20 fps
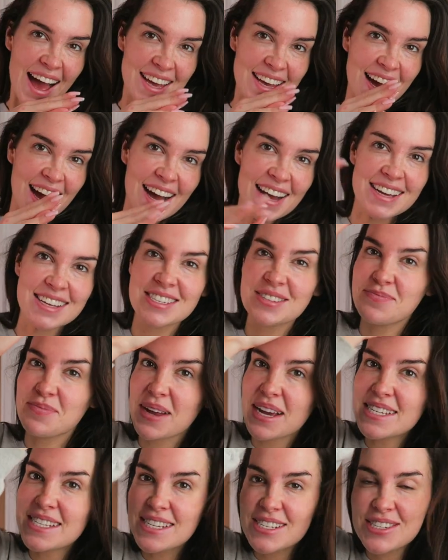Hi guys,
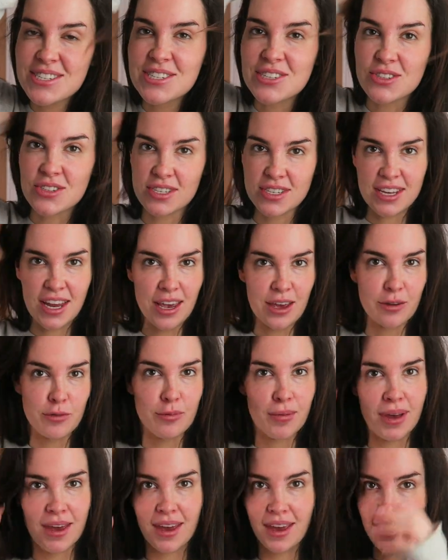please excuse the state of
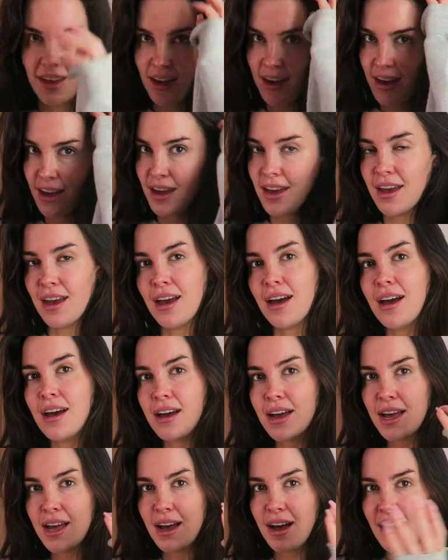me.
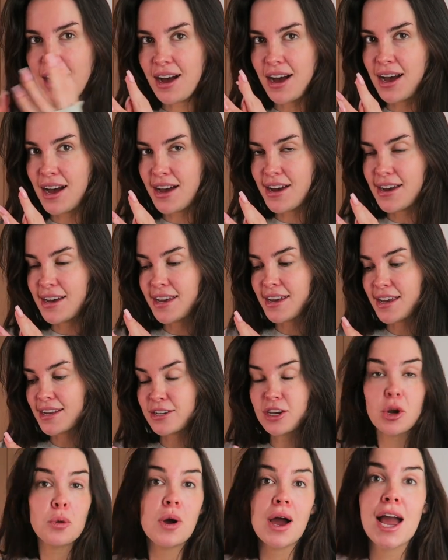I
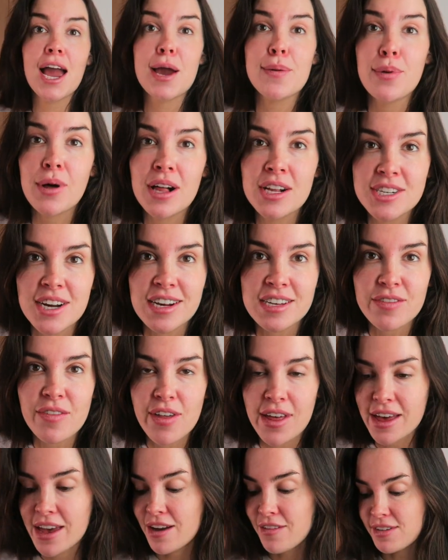don't know why I apologize
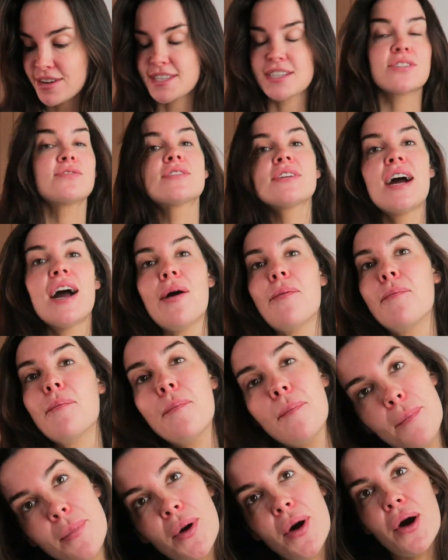for that every single time,
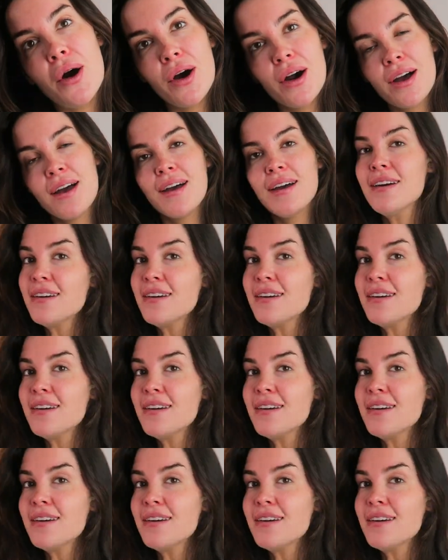but